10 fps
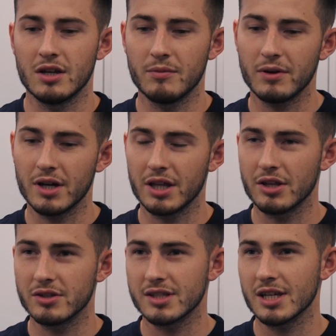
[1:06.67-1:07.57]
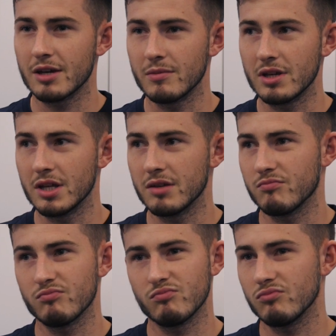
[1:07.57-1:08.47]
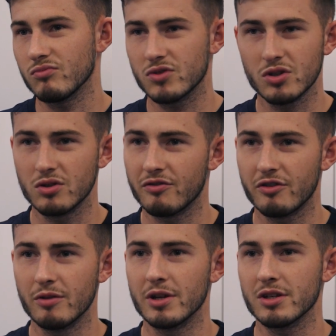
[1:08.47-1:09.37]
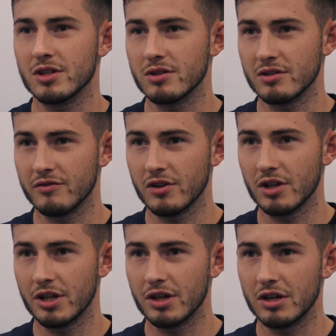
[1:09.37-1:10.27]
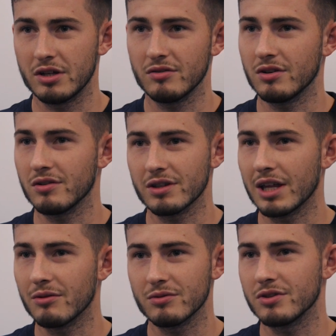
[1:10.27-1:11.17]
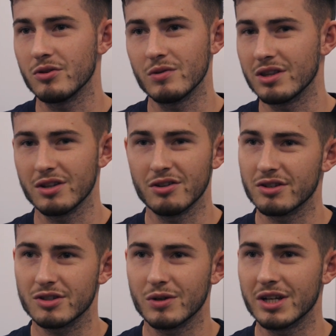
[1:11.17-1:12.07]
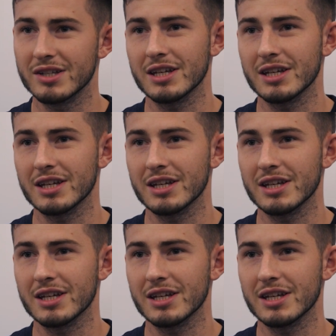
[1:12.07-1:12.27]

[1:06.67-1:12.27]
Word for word: A part that used to take me 2 to 3 minutes using a vernier, I'm now doing under 20